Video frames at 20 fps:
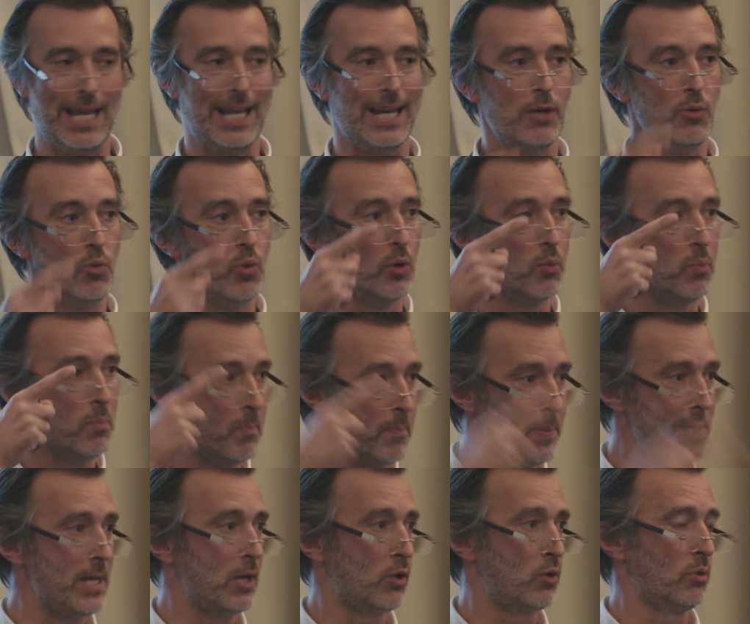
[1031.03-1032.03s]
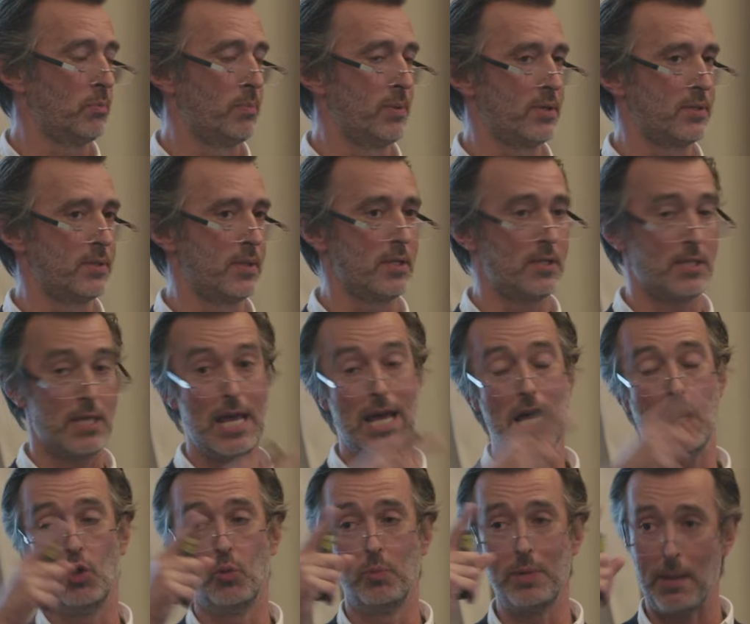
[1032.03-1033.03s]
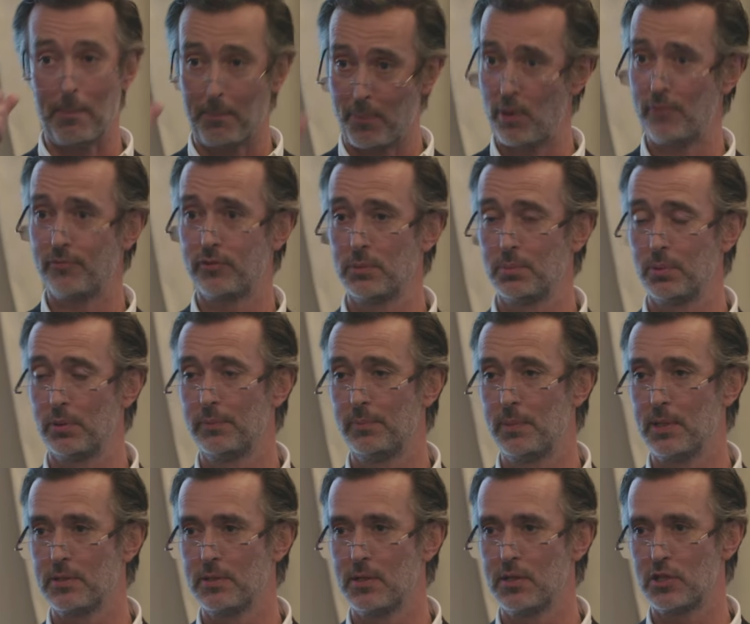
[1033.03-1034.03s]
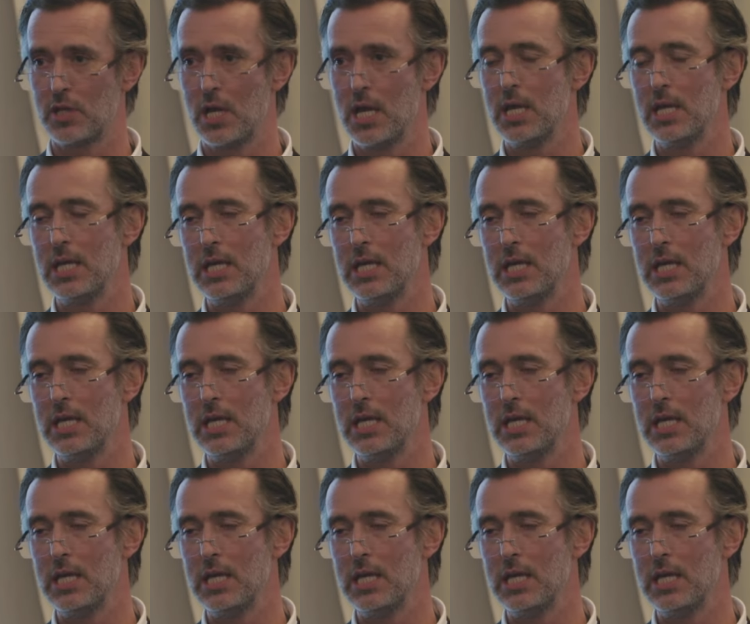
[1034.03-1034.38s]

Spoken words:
And it will be a good business, will be a profitable business